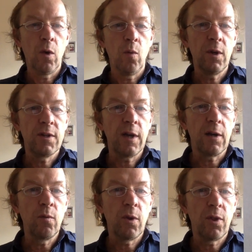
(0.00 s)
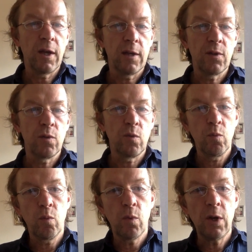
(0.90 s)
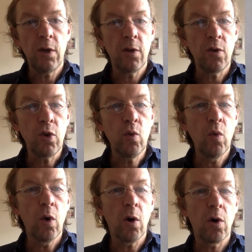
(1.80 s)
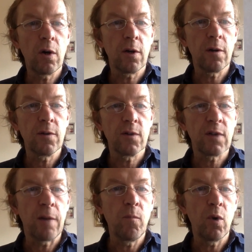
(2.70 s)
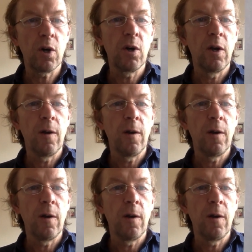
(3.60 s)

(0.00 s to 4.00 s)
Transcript: we're done with that. We need a new order somewhere.